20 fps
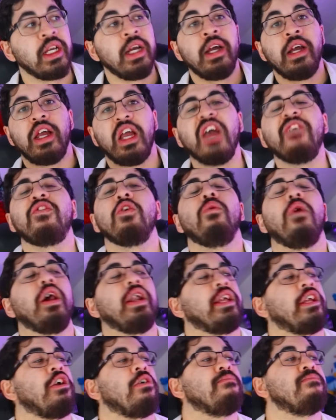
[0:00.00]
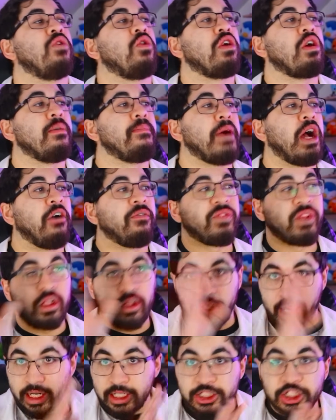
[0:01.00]
If you want to hear more about the
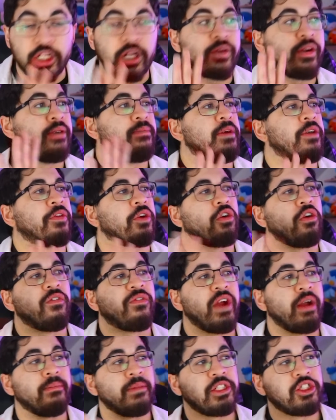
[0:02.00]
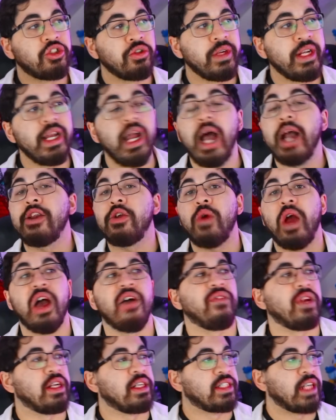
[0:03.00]
legendary mythical family tree, I do have an
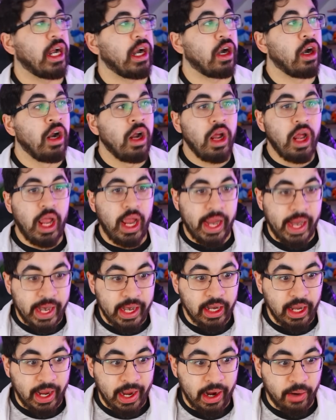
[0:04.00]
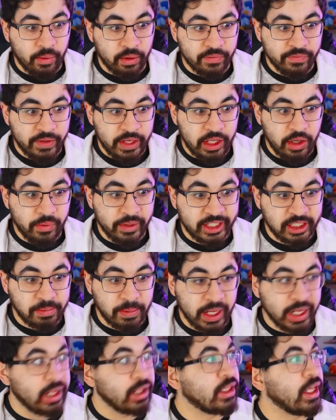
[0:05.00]
entire 8-hour video
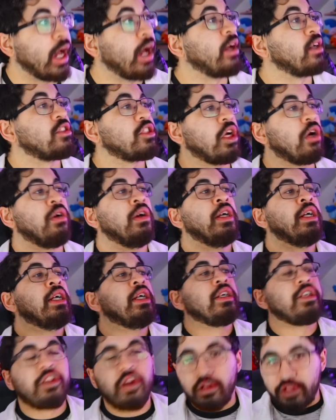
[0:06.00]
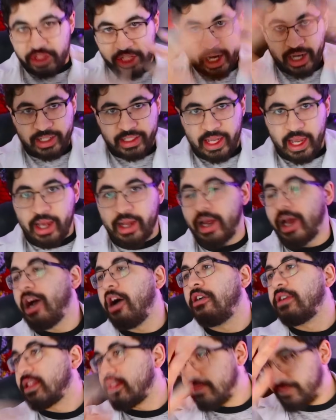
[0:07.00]
explaining that, so go check that
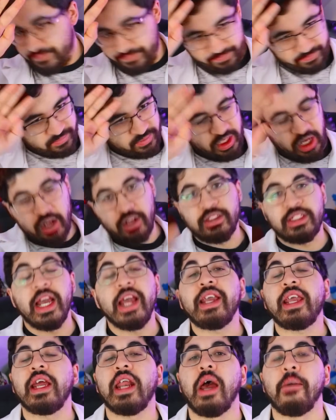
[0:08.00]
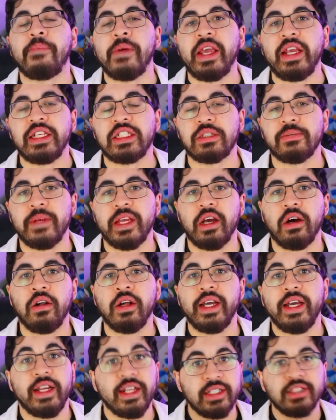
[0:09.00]
out and take it at piecemeal.
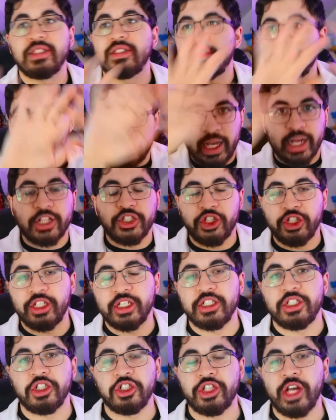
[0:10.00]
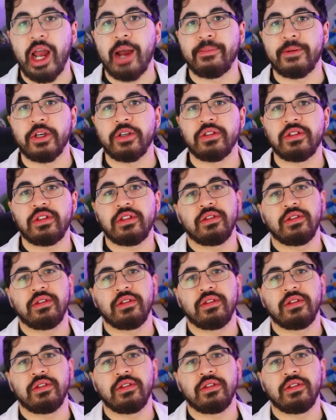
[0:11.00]
It is sectioned into chapters.